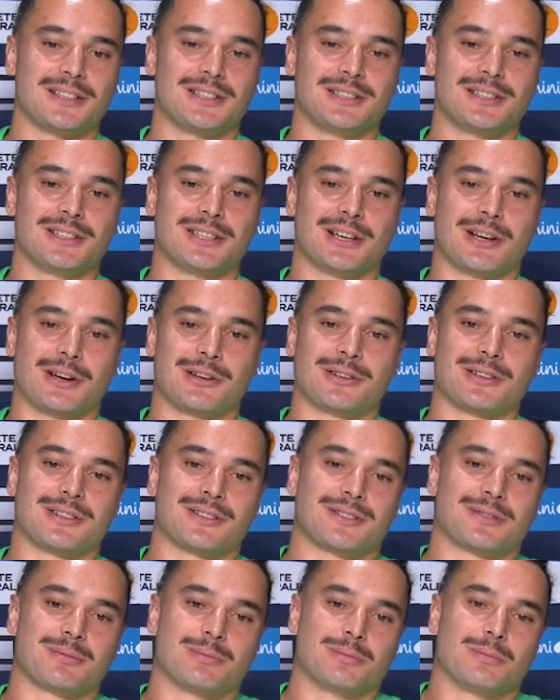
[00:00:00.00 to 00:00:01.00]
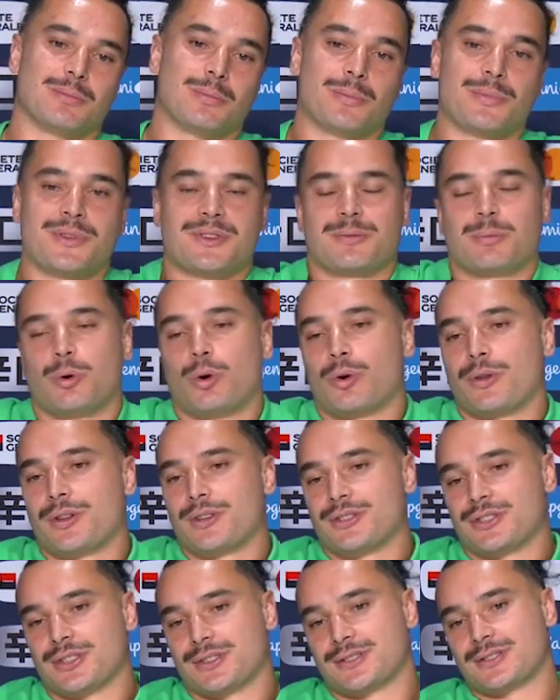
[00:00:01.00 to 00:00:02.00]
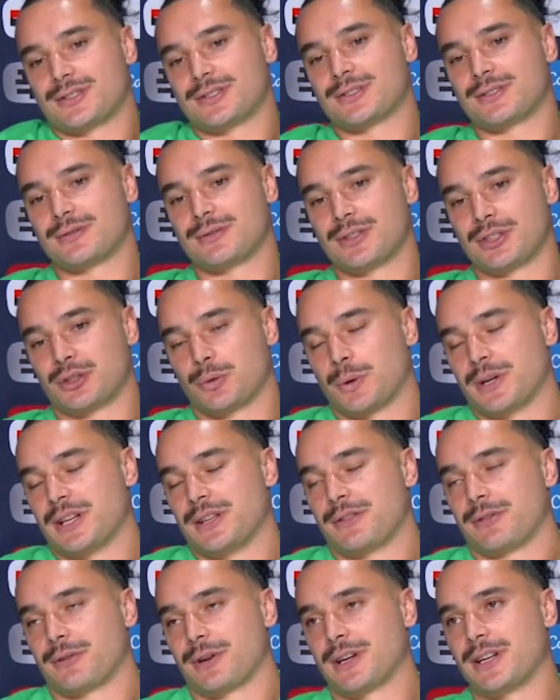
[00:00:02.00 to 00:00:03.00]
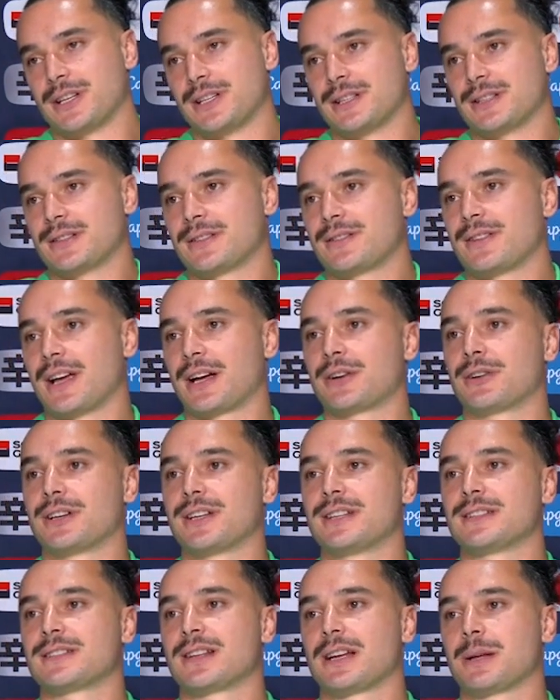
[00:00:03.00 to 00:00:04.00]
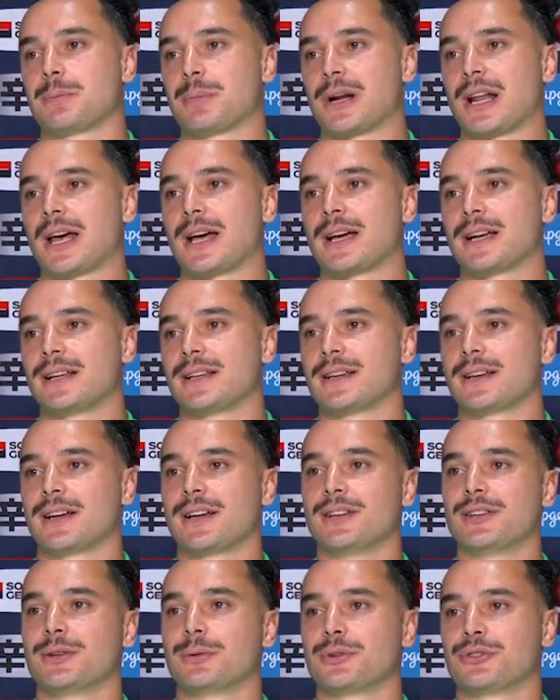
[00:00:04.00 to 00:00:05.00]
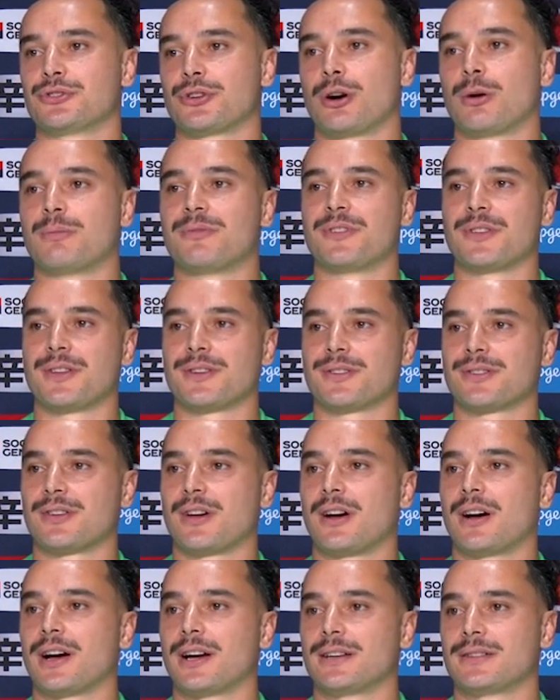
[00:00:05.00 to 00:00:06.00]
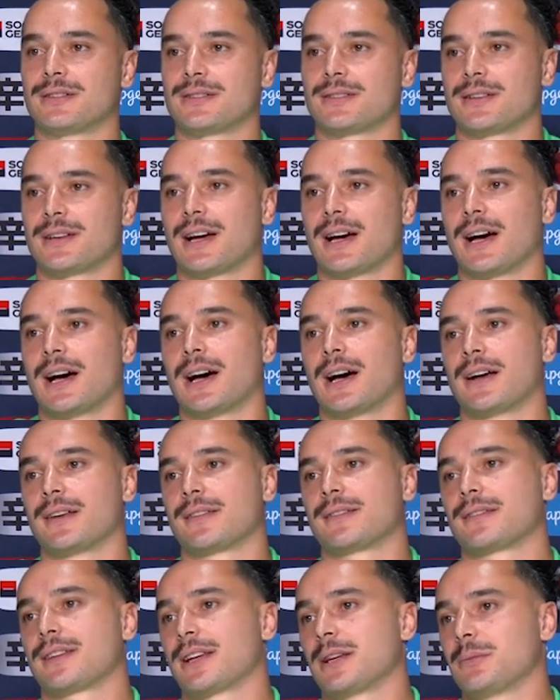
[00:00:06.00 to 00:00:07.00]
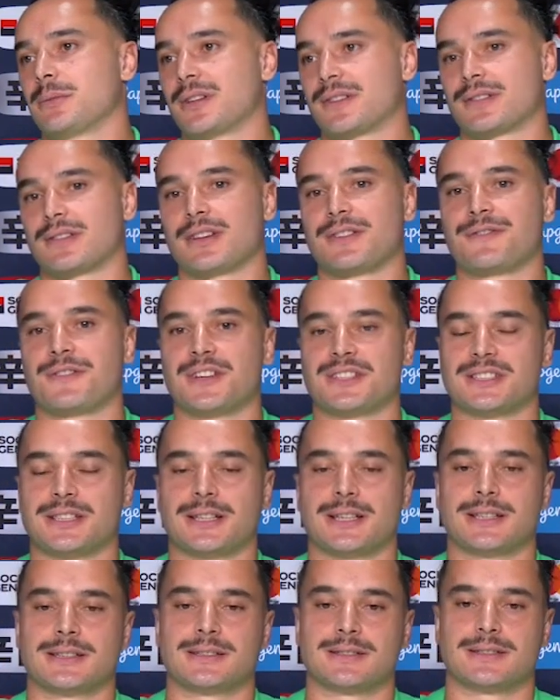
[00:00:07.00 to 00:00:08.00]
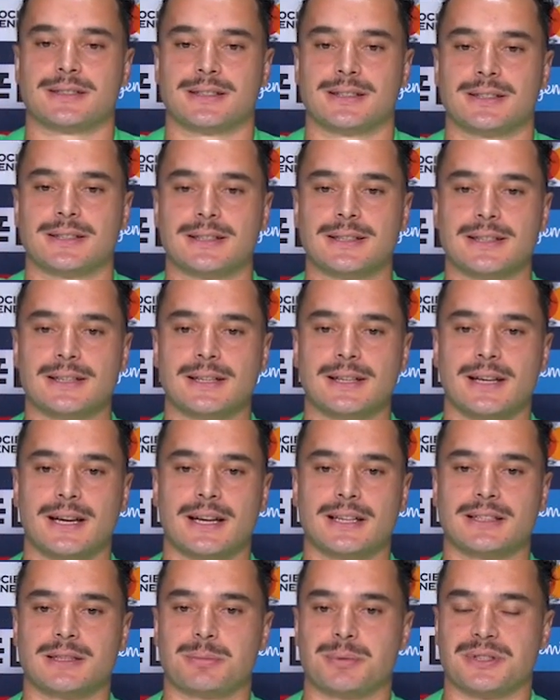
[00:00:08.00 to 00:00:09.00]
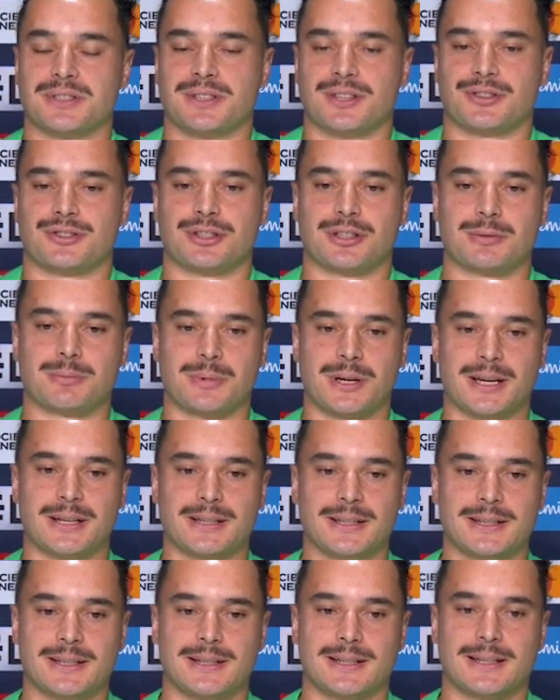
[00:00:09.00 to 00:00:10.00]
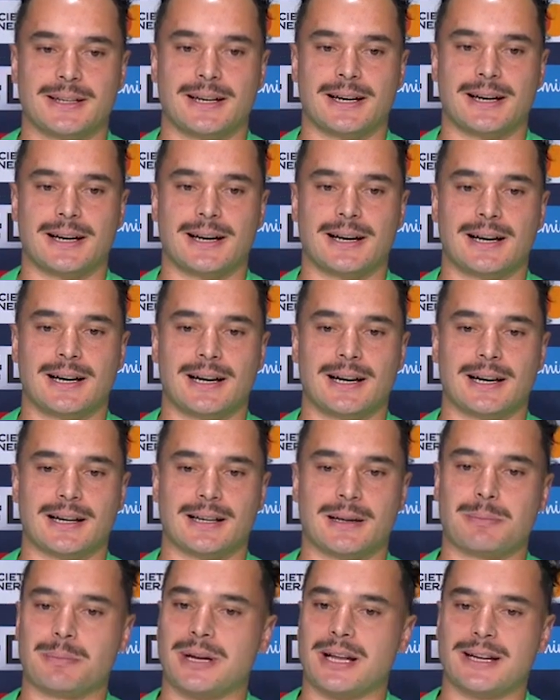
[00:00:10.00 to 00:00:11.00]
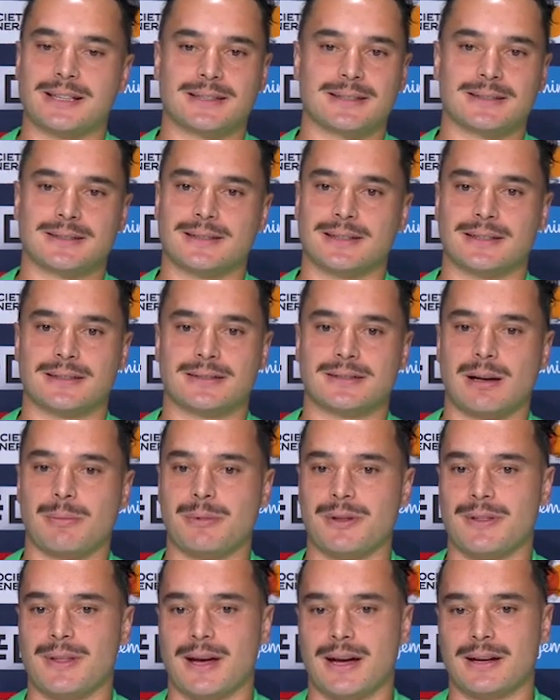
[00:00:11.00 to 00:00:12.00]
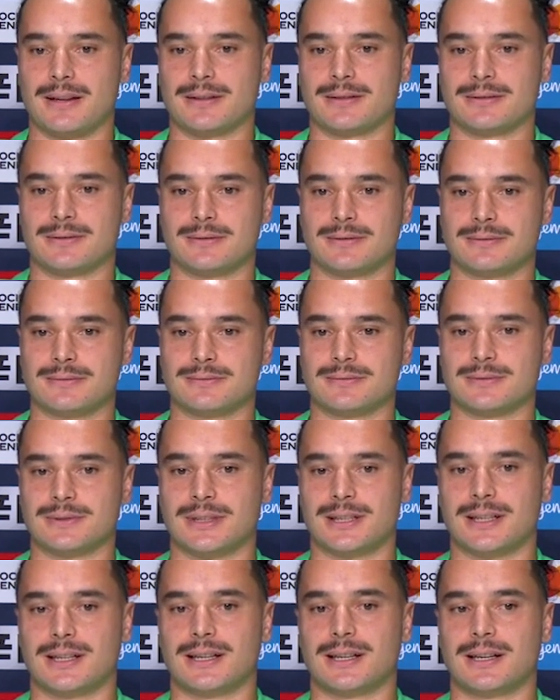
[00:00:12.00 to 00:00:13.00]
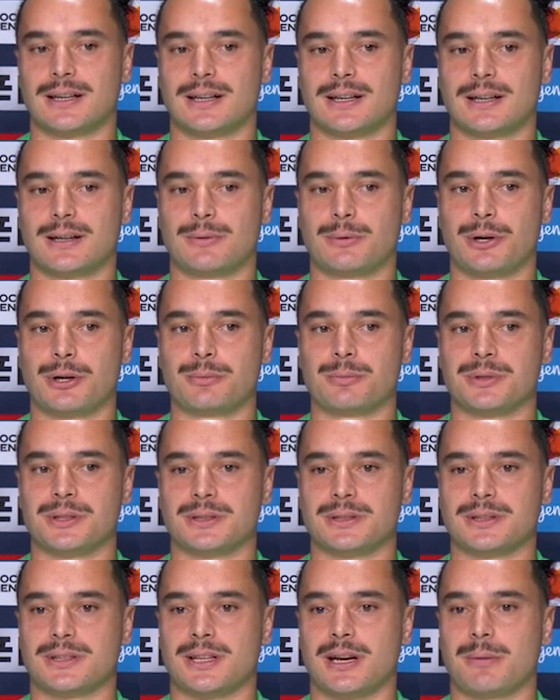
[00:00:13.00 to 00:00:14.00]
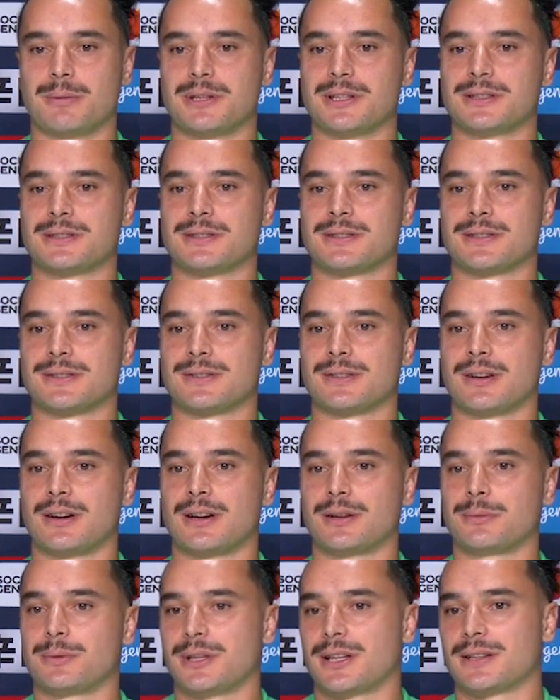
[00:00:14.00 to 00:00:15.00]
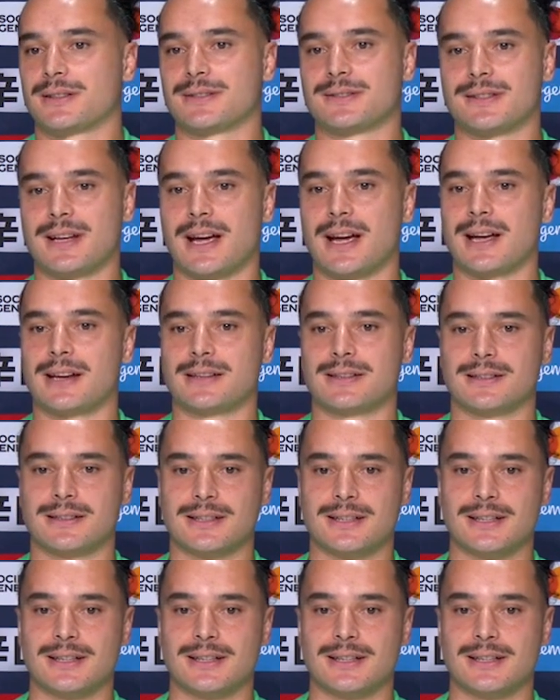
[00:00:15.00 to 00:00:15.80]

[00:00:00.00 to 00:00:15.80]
you know there's there's more than just the 23 that could easily play and do a job for the side, uh, seamlessly fitting into into position, but. Uh, complacency is something that uh, won't be coming into the side. We understand